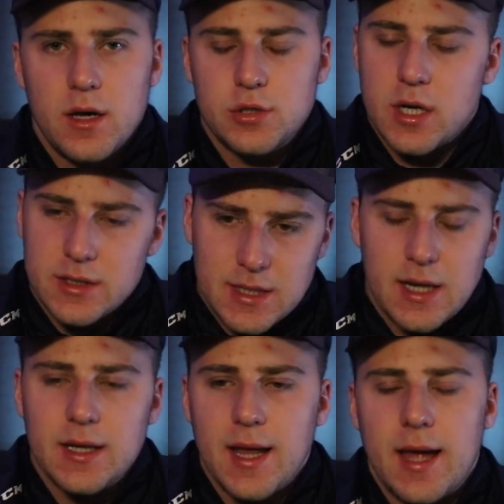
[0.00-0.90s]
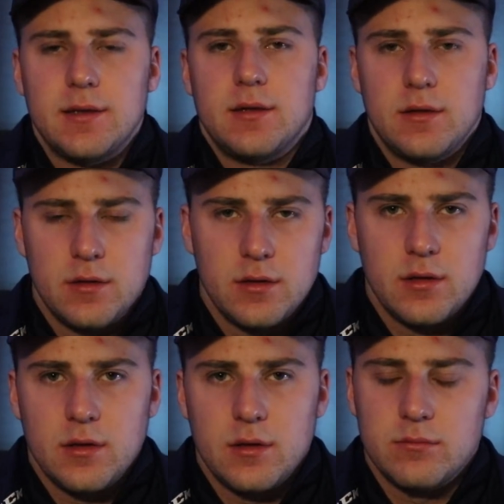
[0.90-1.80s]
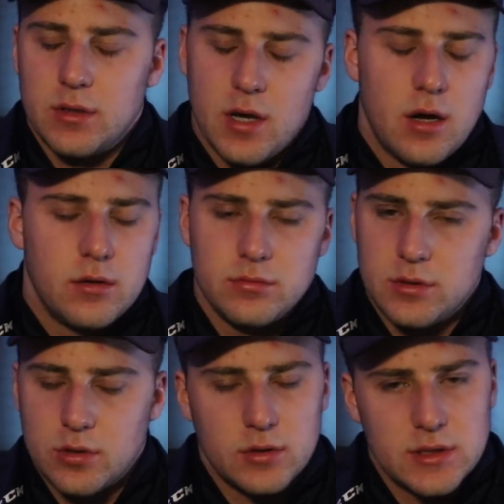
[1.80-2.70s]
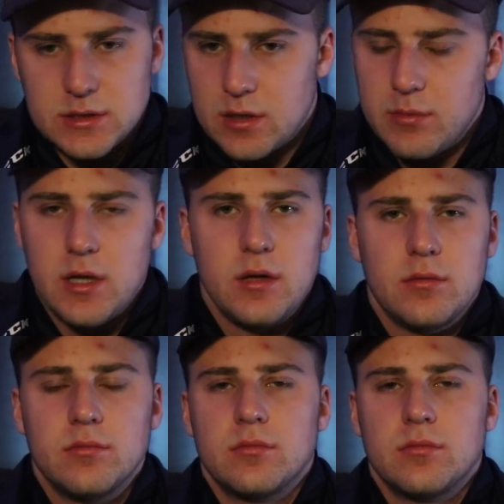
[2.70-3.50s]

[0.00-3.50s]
I try to tell you that. But no, couldn't listen to me.